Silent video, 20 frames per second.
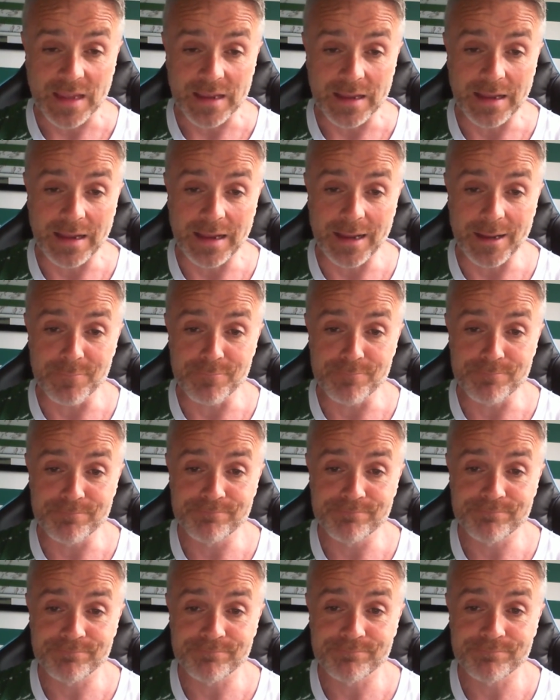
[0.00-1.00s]

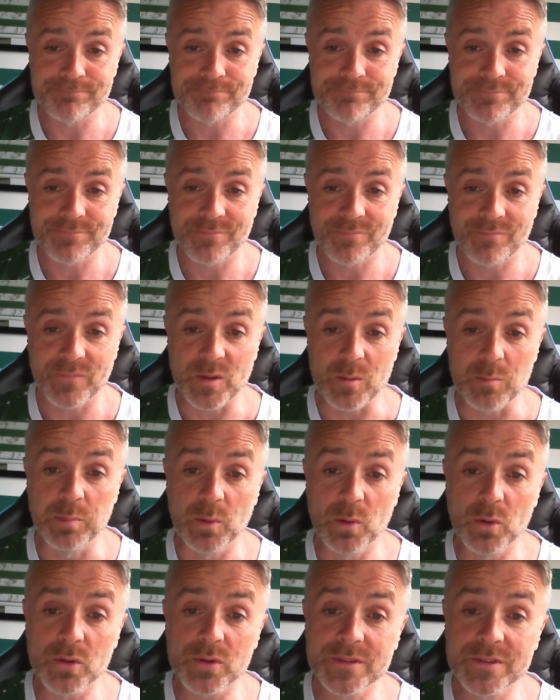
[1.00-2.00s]
The
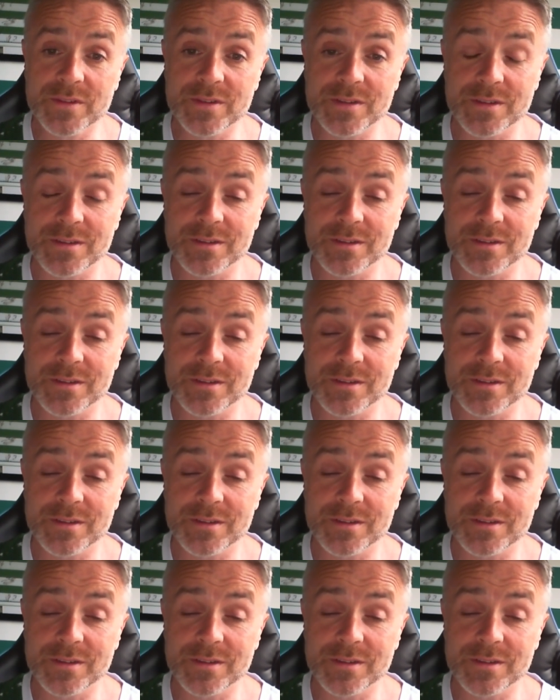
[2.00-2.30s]
board